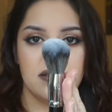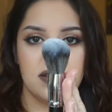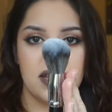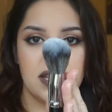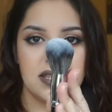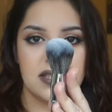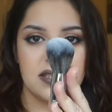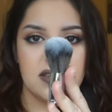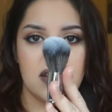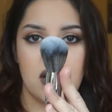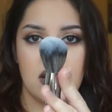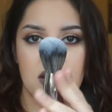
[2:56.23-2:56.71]

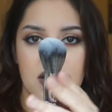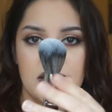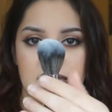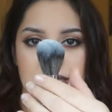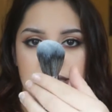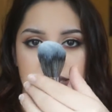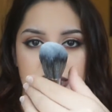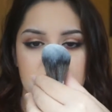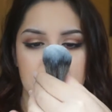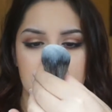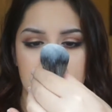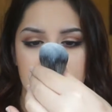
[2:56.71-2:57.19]
it's not
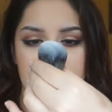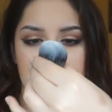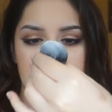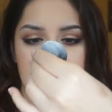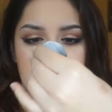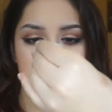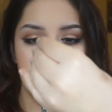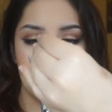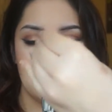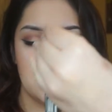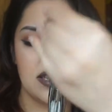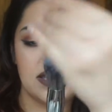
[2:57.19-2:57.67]
as
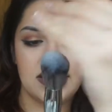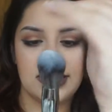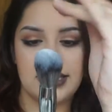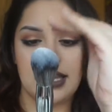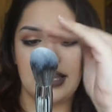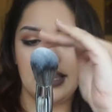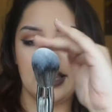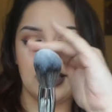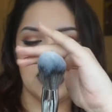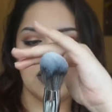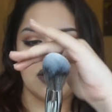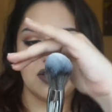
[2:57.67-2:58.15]
dense. It's
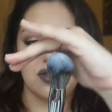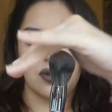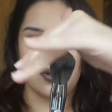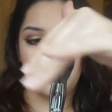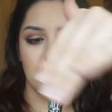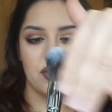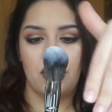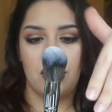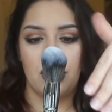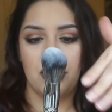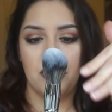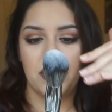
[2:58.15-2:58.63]
not like a
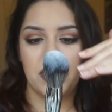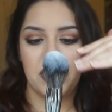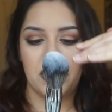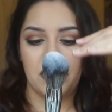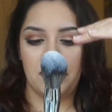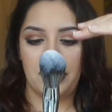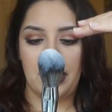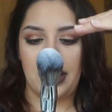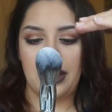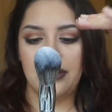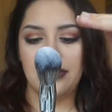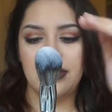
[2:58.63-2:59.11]
circle all the way
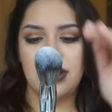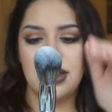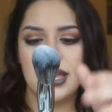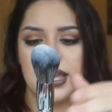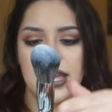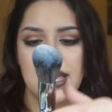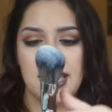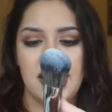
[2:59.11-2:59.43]
around.